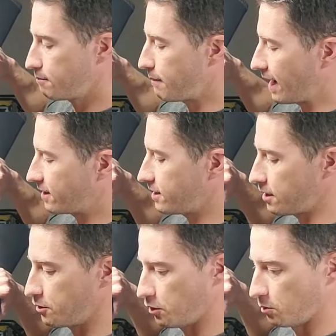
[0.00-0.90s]

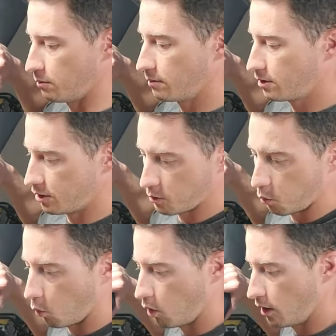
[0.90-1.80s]
magazine tube. It's just
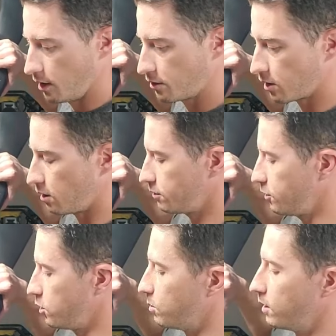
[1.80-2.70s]
one solid
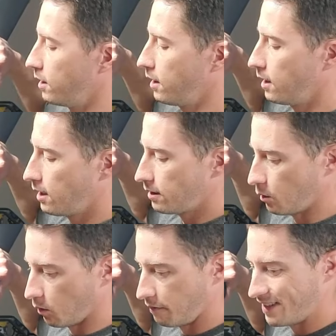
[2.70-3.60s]
tube
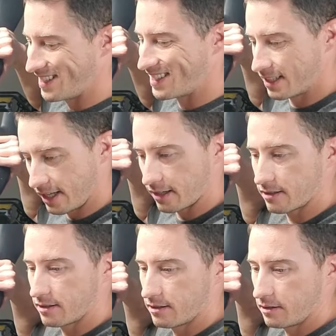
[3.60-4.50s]
that will fit
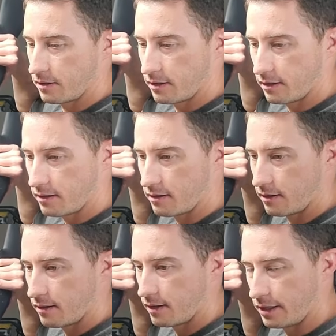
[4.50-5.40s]
6
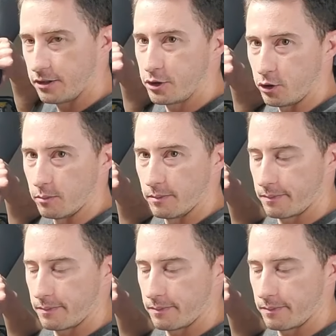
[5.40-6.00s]
in the tube.